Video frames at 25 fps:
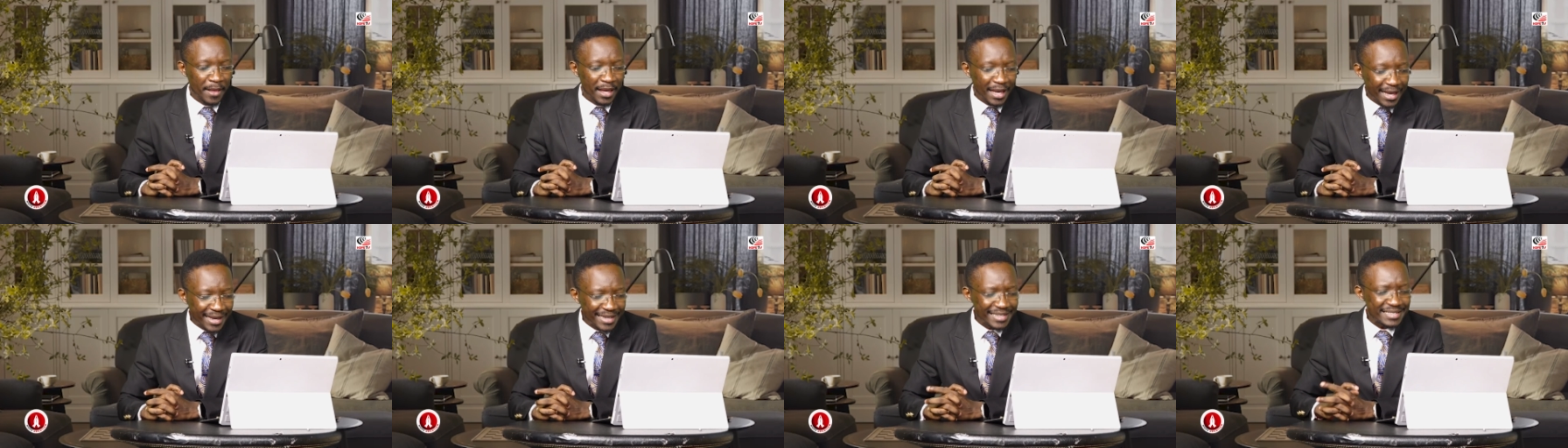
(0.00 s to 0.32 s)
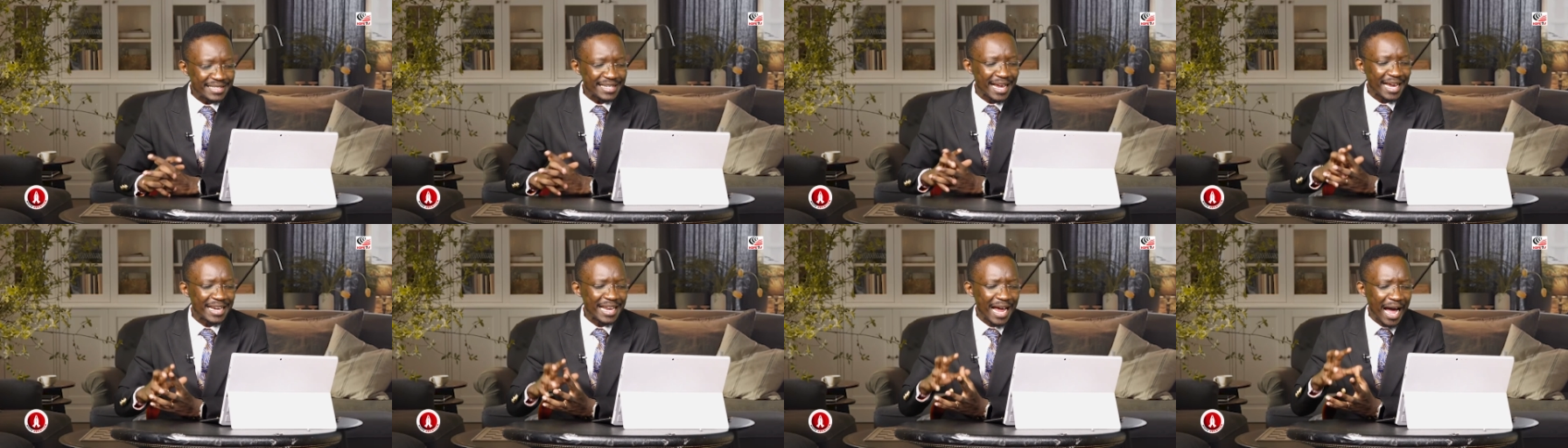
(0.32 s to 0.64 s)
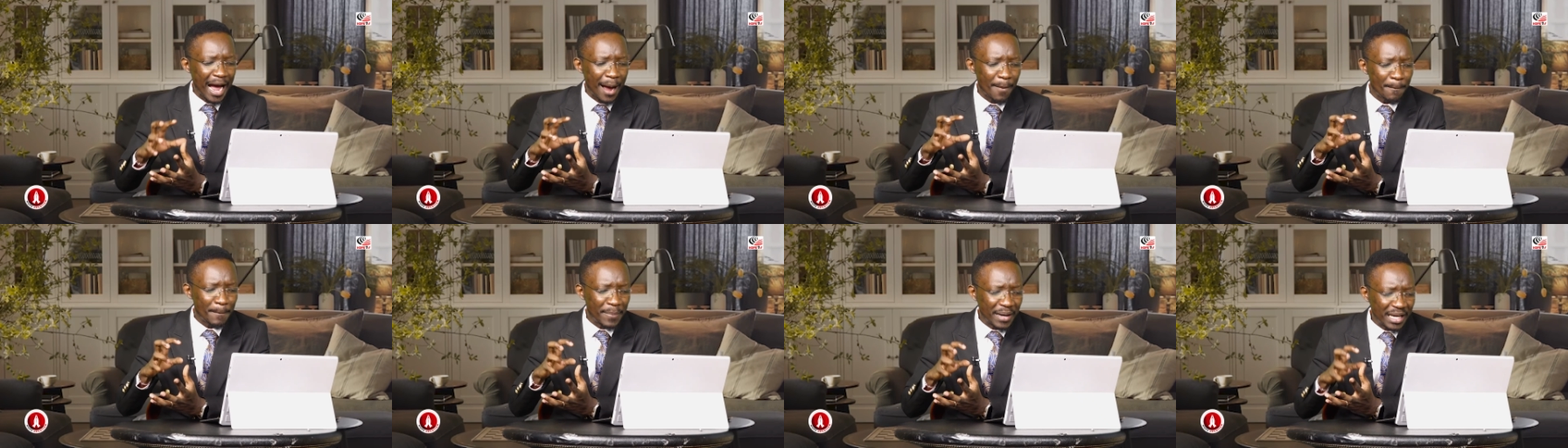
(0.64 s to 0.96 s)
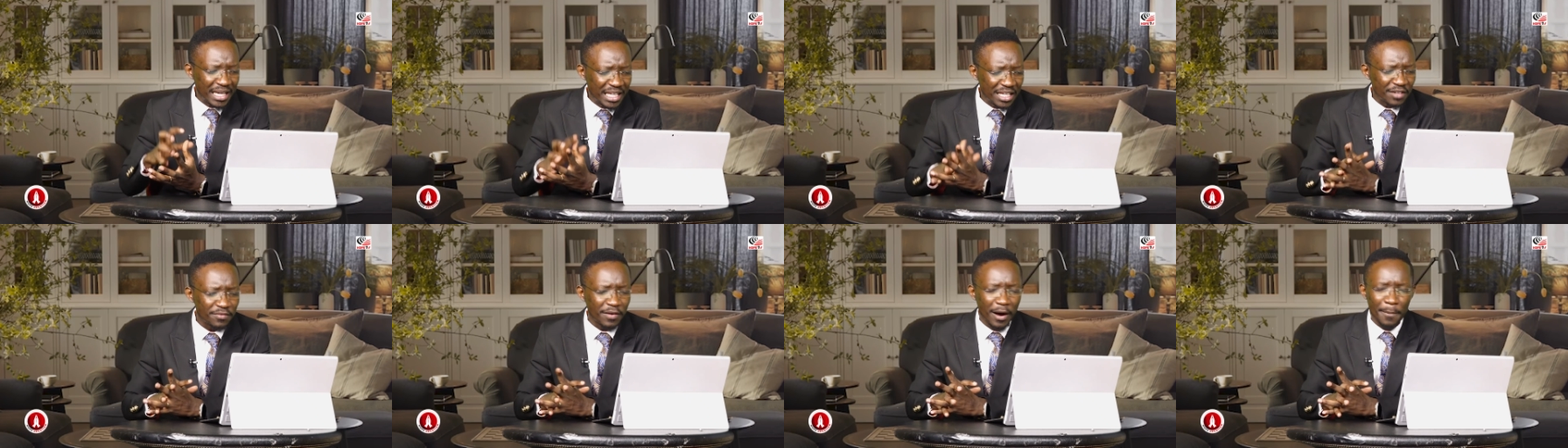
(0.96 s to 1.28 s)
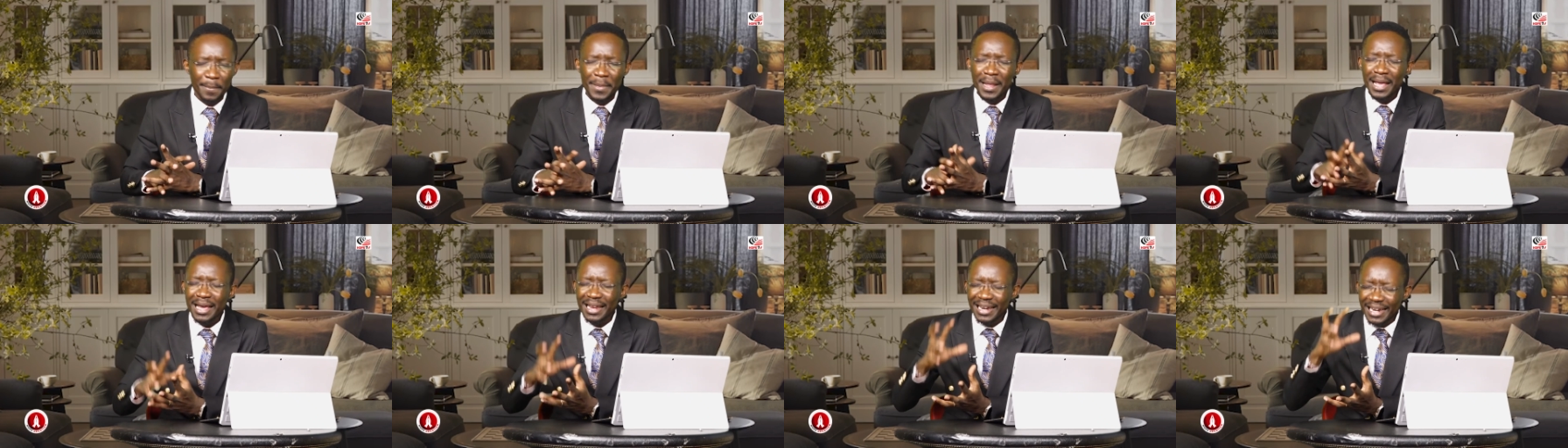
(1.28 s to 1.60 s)
Inside a believer
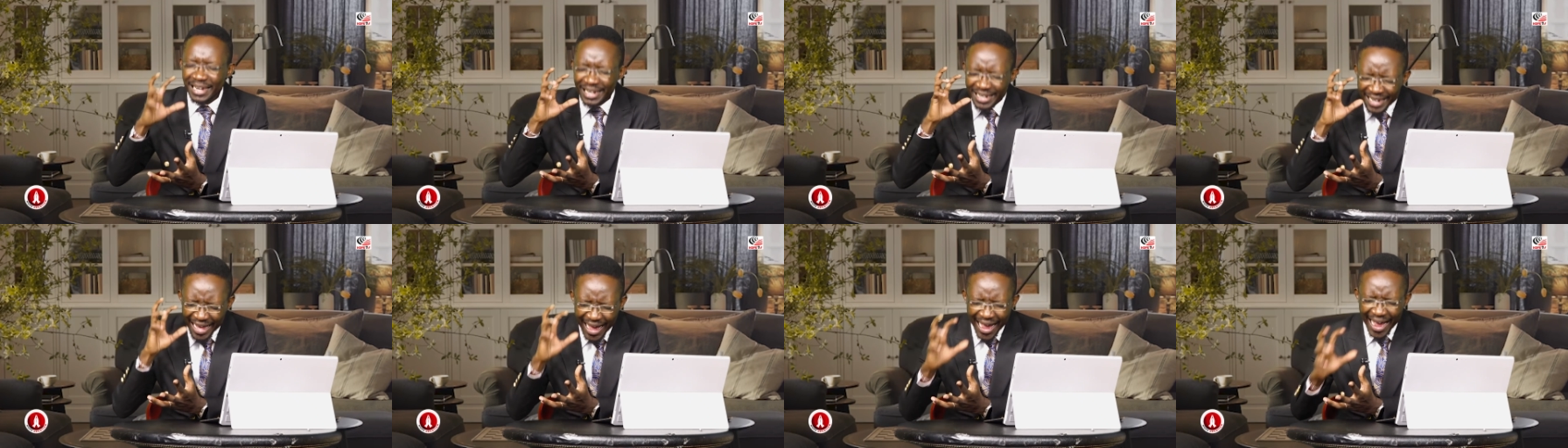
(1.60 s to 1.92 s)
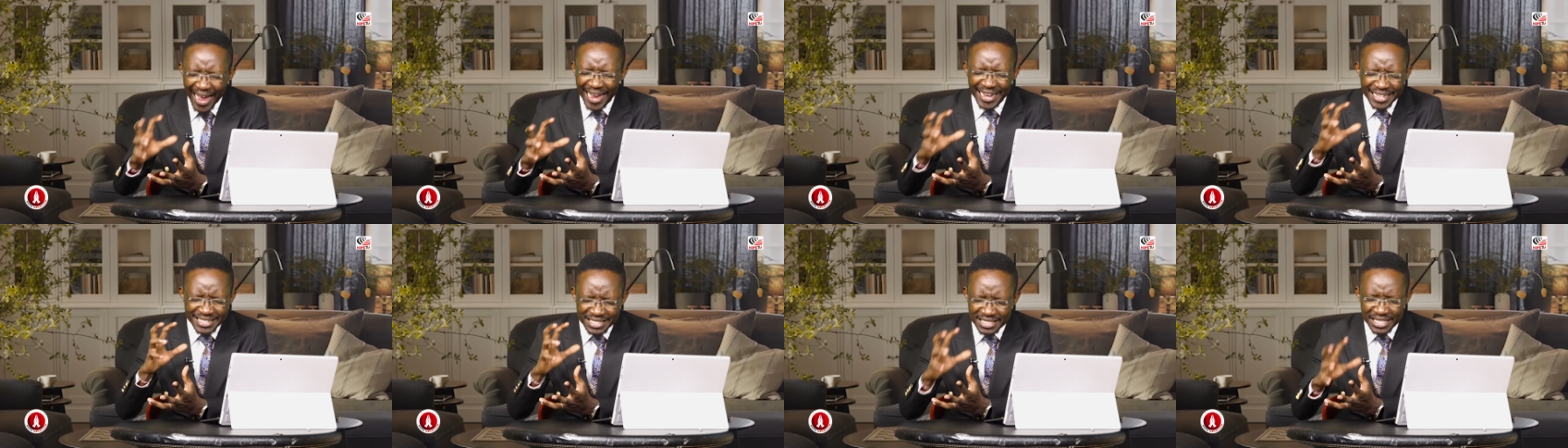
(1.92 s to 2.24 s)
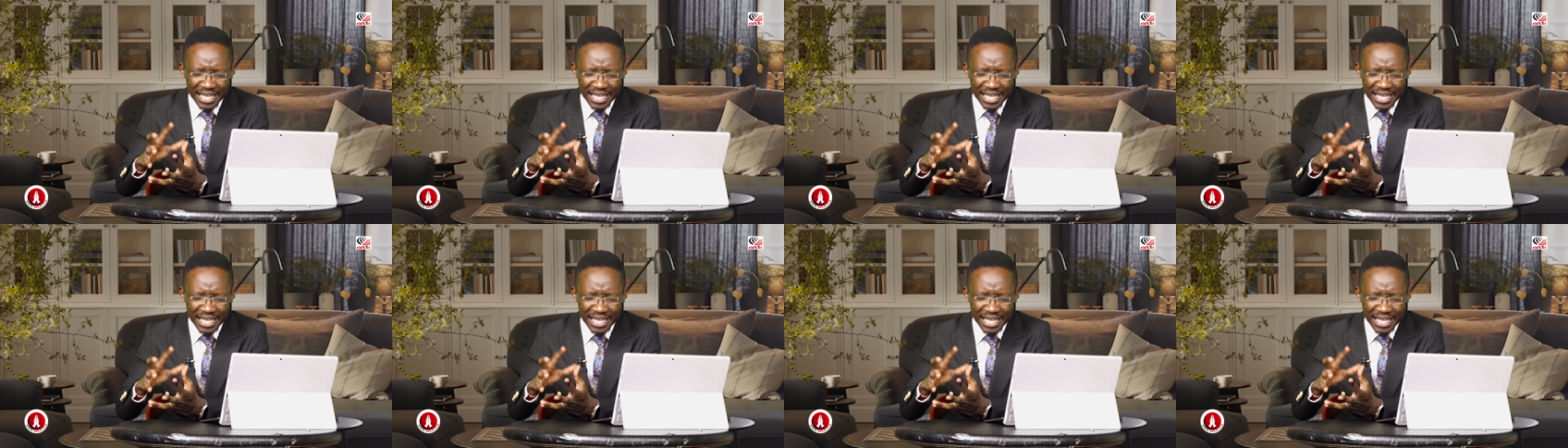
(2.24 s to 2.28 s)
lies